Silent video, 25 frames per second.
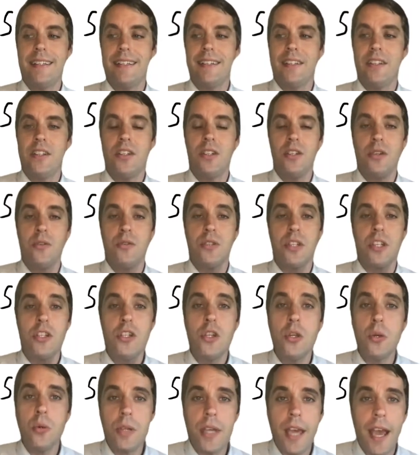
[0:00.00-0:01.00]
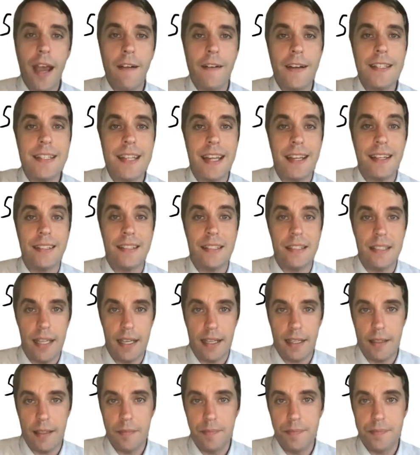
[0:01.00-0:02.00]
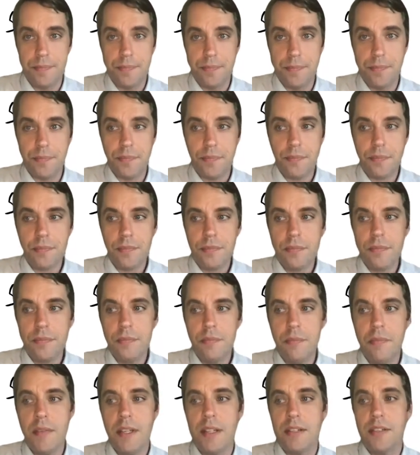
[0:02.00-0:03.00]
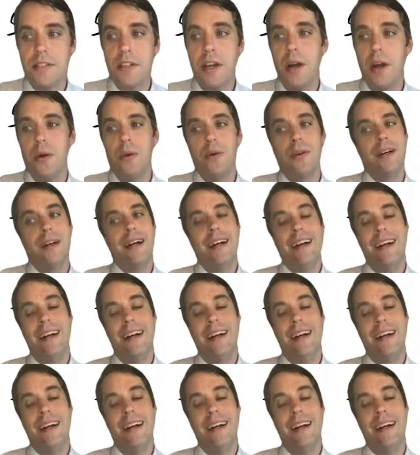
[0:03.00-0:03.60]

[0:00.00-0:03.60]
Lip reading: using 2 carrots and a stick. So,